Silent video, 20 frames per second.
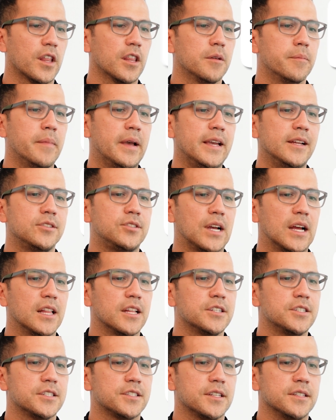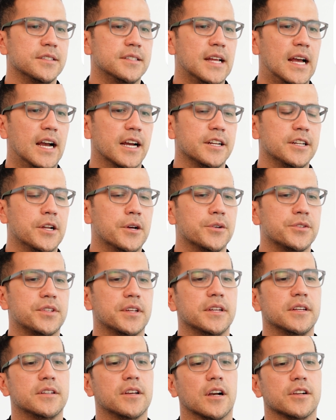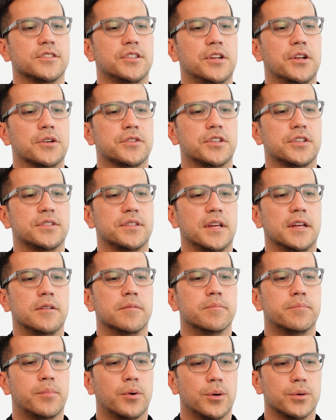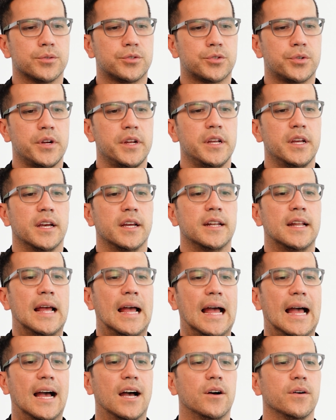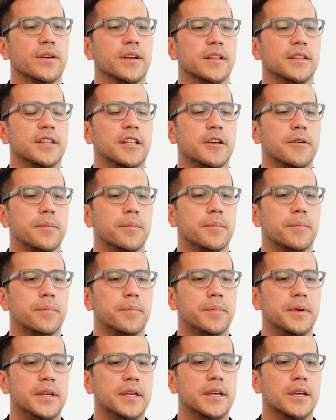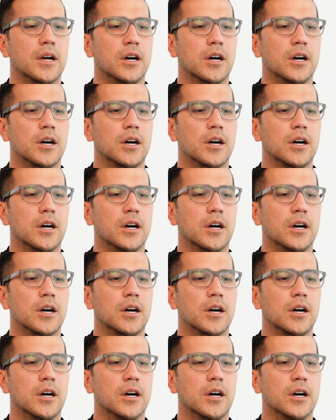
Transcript: are the main challenges in diagnosing coccidiosis in poultry, and how can they be